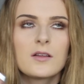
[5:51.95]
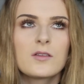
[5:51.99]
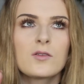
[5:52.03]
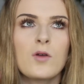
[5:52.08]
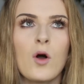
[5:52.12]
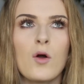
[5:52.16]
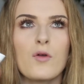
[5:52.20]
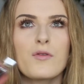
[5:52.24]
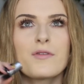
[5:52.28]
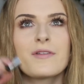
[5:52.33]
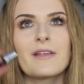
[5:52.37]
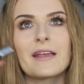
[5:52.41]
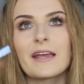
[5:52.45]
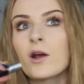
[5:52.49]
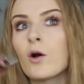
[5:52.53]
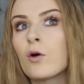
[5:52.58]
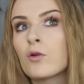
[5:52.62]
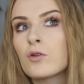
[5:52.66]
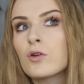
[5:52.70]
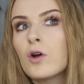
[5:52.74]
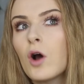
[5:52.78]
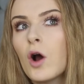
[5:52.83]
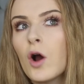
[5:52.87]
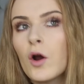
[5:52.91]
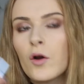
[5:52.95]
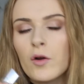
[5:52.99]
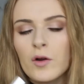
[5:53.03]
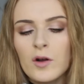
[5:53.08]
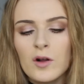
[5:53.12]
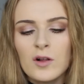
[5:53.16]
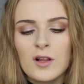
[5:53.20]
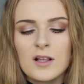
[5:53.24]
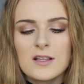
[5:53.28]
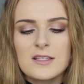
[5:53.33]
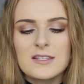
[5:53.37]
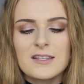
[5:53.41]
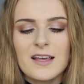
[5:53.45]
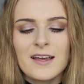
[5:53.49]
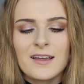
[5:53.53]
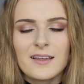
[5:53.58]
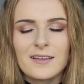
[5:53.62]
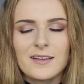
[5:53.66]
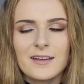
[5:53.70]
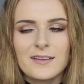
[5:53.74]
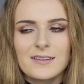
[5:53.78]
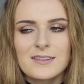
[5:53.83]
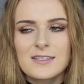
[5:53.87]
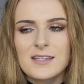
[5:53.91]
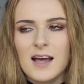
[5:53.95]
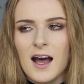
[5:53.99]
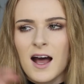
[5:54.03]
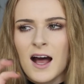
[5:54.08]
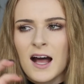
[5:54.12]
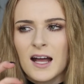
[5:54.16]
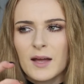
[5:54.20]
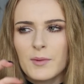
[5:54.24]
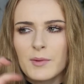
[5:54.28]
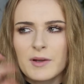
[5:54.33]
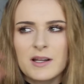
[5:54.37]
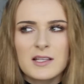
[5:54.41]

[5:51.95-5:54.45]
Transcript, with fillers: not neon coral, it's like dark,